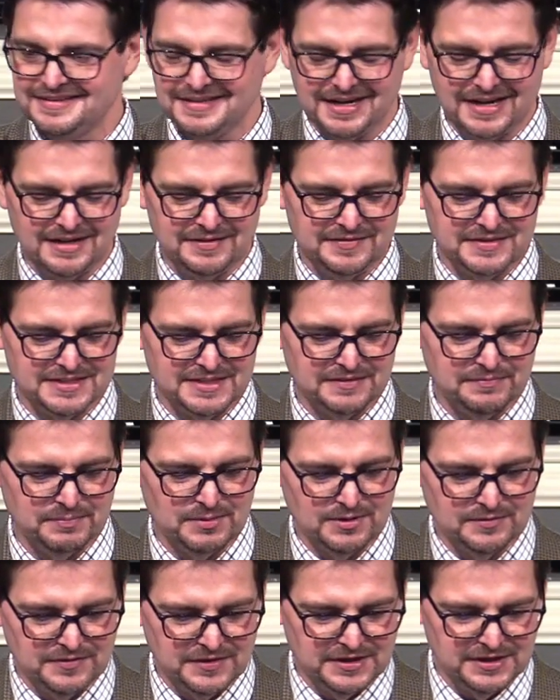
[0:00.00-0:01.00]
None of us have
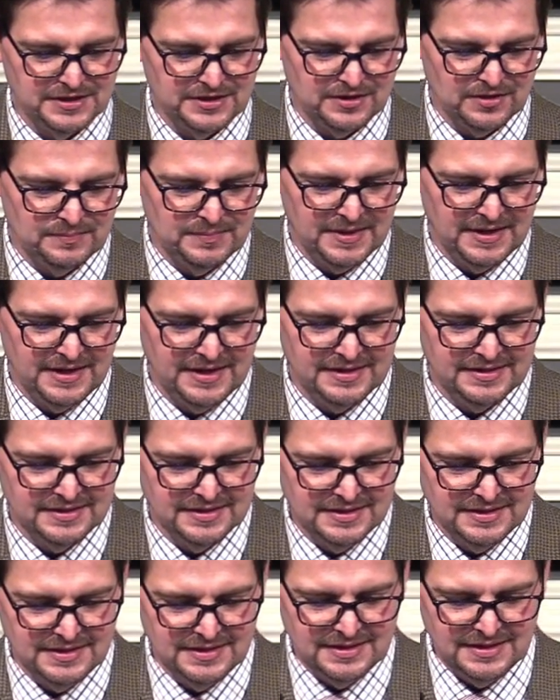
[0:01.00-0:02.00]
perfectly obeyed
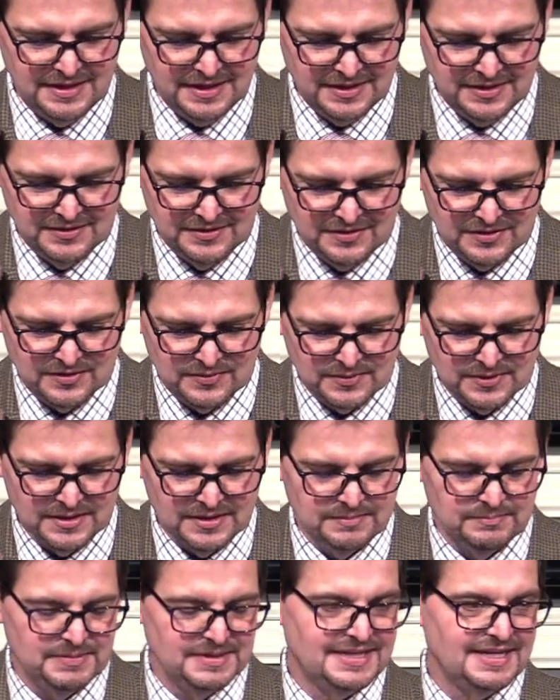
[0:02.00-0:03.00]
and heard the
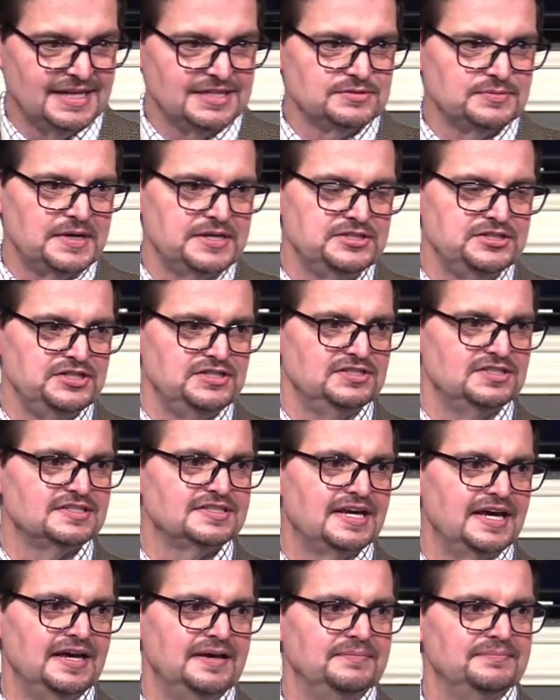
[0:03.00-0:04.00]
word, but that's why
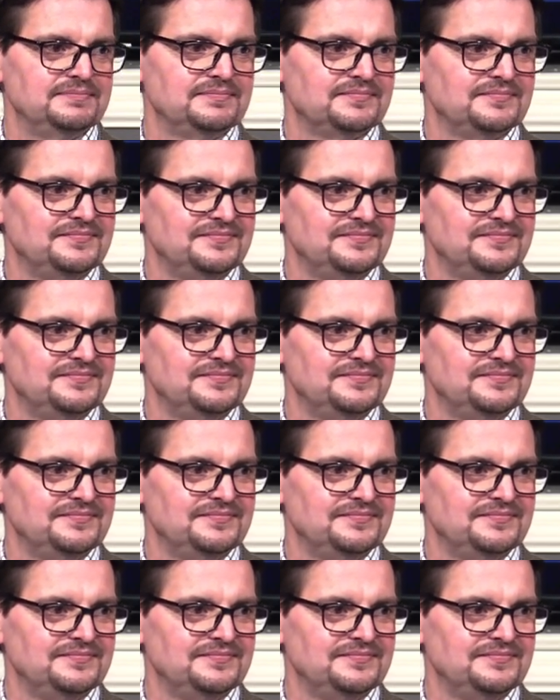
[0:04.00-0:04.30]
Jesus came.